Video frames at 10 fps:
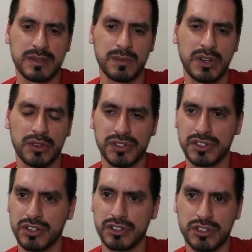you know,
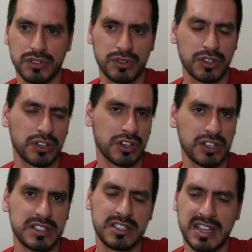search
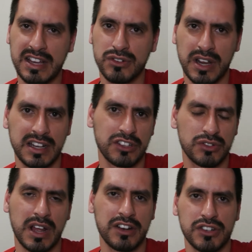good day trading
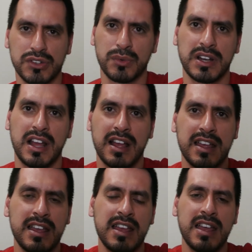strategies or
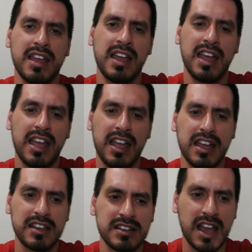whatnot,
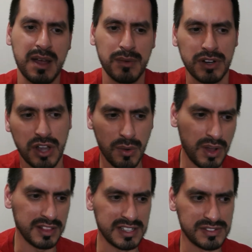and I would go
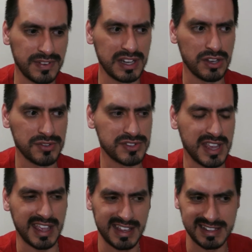on these videos
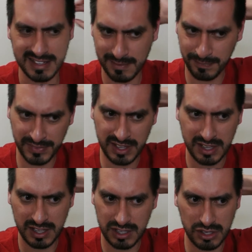and
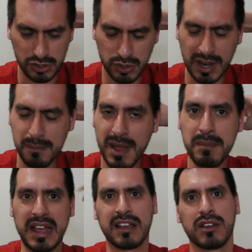you know, try to
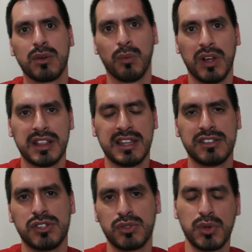mimic what
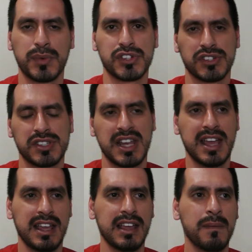these YouTubers are
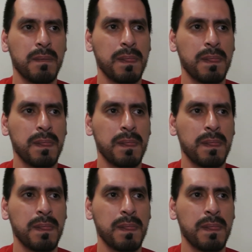saying,